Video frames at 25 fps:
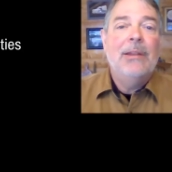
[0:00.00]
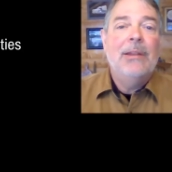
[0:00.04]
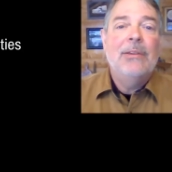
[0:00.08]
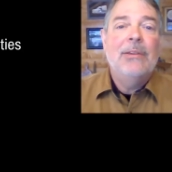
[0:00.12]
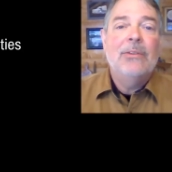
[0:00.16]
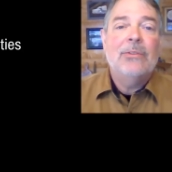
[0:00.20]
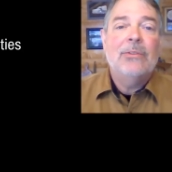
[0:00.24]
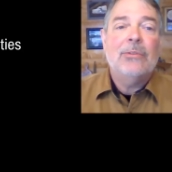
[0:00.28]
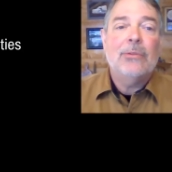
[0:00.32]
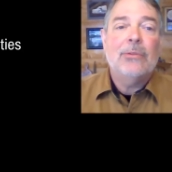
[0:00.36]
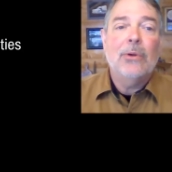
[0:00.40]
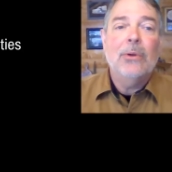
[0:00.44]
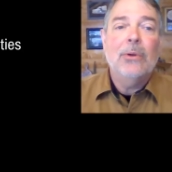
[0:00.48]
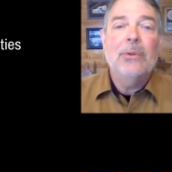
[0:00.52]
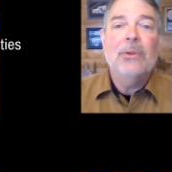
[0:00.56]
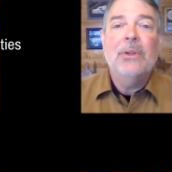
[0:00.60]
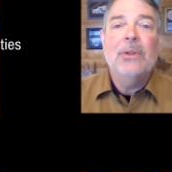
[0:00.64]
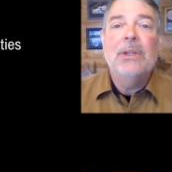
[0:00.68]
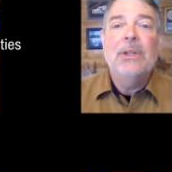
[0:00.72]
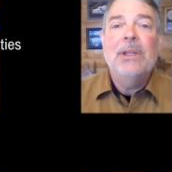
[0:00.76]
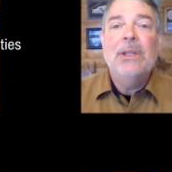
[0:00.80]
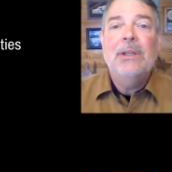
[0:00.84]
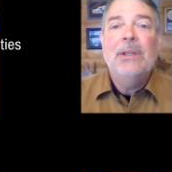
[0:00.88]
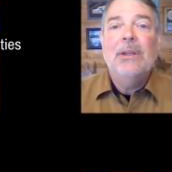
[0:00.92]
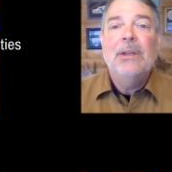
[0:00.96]

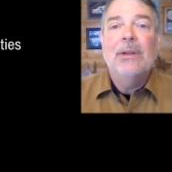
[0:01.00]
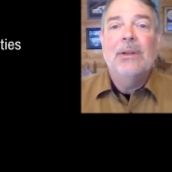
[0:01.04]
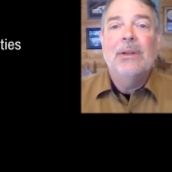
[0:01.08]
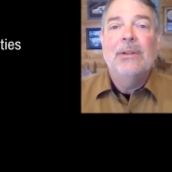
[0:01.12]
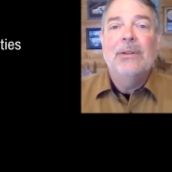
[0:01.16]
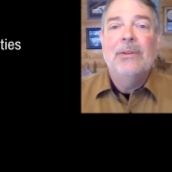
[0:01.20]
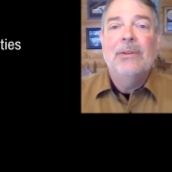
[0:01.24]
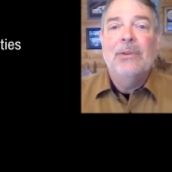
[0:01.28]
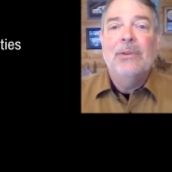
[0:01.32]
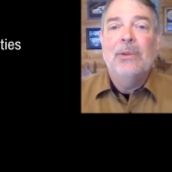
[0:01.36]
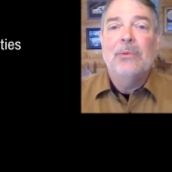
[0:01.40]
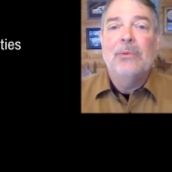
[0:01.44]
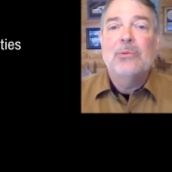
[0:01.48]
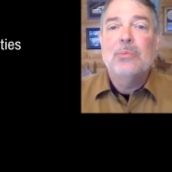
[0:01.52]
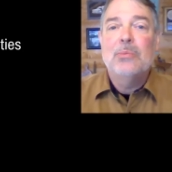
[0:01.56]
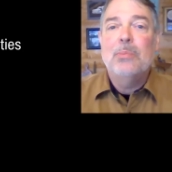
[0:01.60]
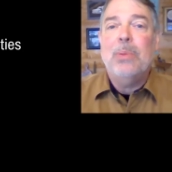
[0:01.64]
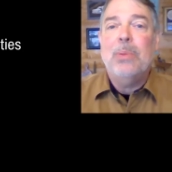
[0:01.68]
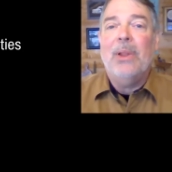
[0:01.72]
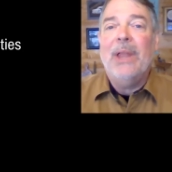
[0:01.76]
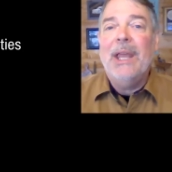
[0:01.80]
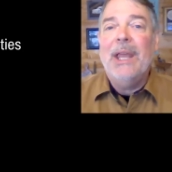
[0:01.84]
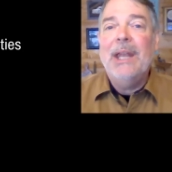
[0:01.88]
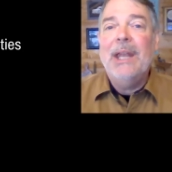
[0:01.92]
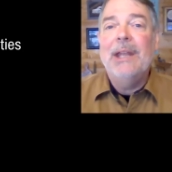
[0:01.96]
Certainly, the
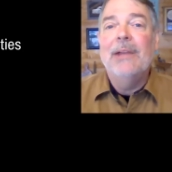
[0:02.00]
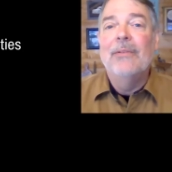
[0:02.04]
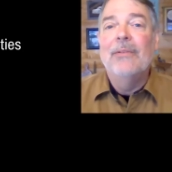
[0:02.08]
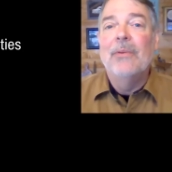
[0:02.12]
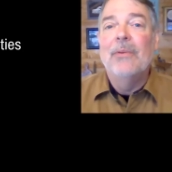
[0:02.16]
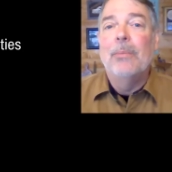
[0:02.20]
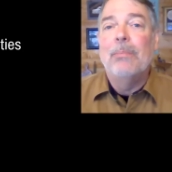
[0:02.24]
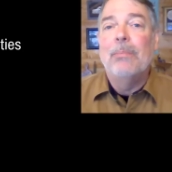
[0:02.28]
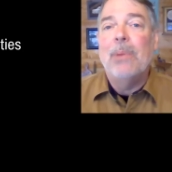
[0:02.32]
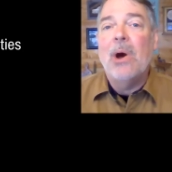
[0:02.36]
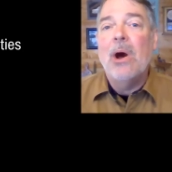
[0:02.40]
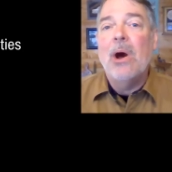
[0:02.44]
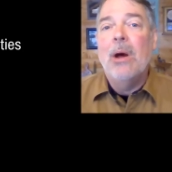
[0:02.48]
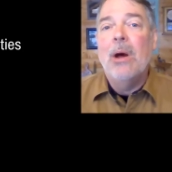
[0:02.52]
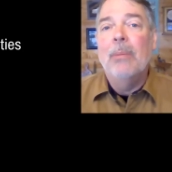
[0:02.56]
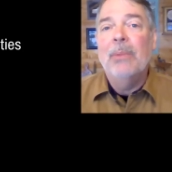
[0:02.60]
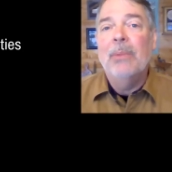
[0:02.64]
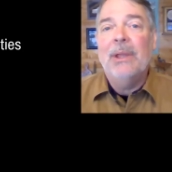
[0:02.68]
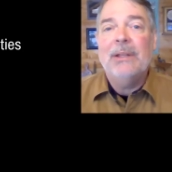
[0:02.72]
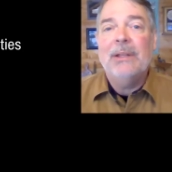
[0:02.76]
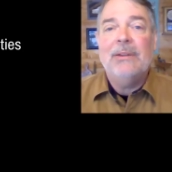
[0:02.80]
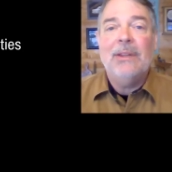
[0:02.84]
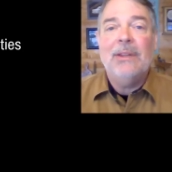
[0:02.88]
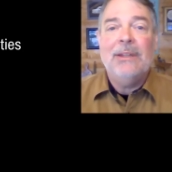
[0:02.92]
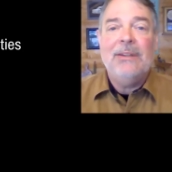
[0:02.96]
planning of a bomb,
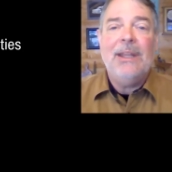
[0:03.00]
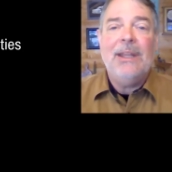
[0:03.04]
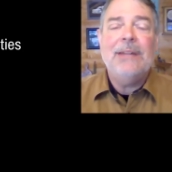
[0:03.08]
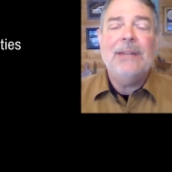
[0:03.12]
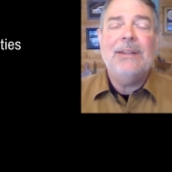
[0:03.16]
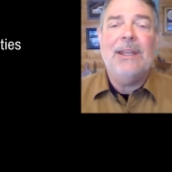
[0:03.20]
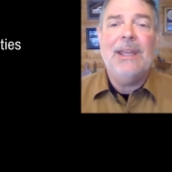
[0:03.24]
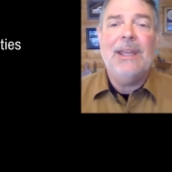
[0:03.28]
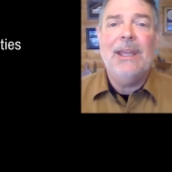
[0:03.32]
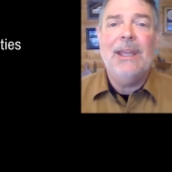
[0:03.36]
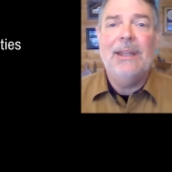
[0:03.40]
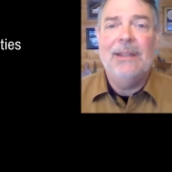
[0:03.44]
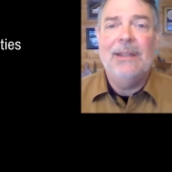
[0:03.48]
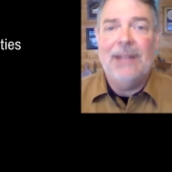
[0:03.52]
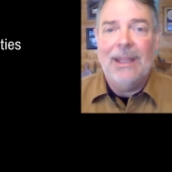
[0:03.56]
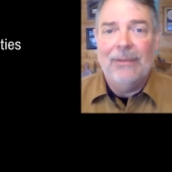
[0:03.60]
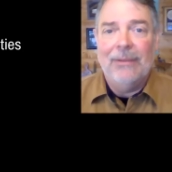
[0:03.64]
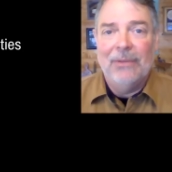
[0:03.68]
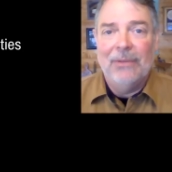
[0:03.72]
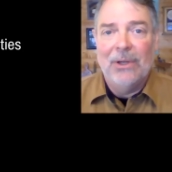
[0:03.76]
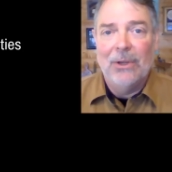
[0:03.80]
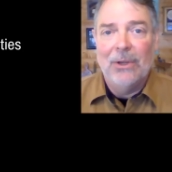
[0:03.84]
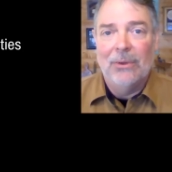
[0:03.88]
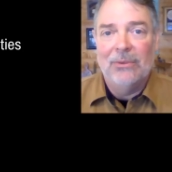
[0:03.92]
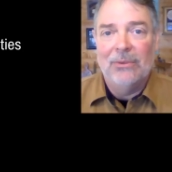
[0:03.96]
like take the King
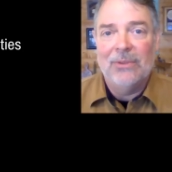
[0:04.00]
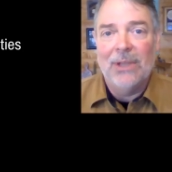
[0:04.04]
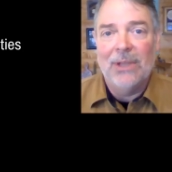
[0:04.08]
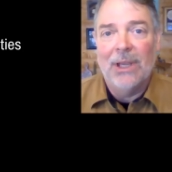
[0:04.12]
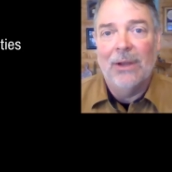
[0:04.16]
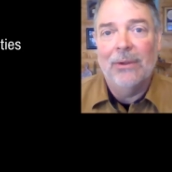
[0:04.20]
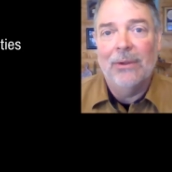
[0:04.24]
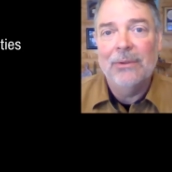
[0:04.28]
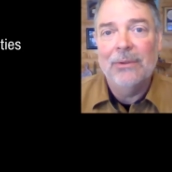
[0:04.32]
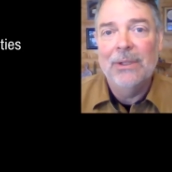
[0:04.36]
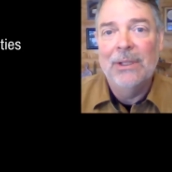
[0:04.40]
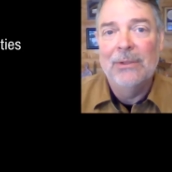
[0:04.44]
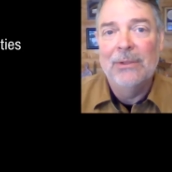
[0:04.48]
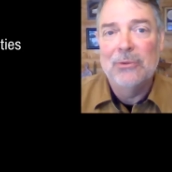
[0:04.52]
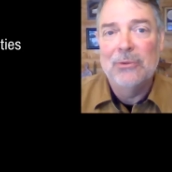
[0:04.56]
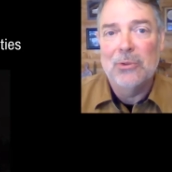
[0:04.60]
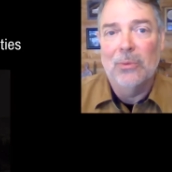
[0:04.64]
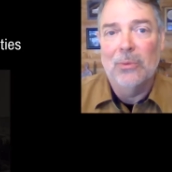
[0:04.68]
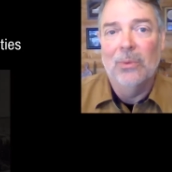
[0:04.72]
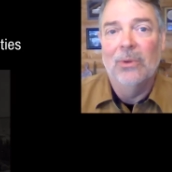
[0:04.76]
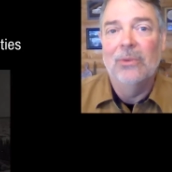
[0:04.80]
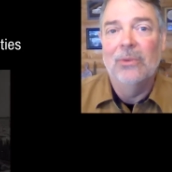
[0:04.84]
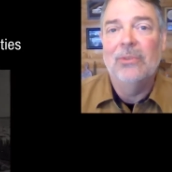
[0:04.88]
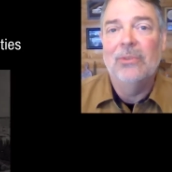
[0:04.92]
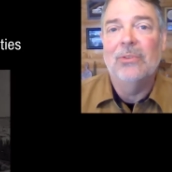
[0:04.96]
David Hotel in
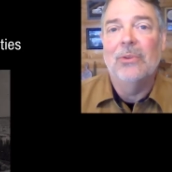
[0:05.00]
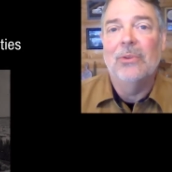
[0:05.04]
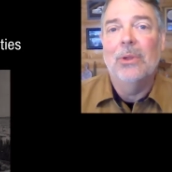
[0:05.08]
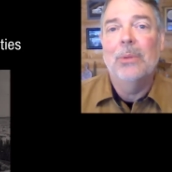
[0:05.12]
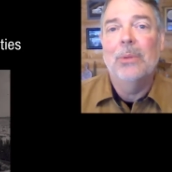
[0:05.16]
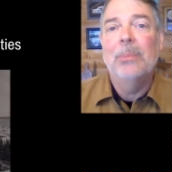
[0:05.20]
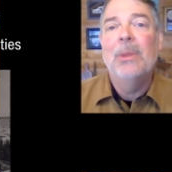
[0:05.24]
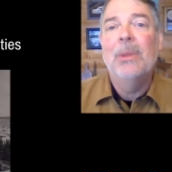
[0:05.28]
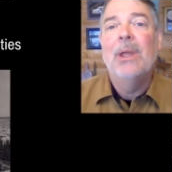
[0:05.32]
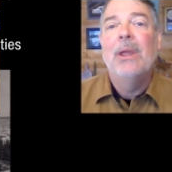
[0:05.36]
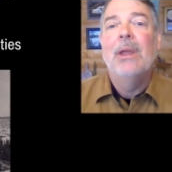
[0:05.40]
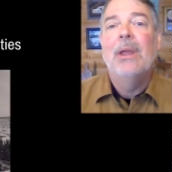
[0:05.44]
Jerusalem.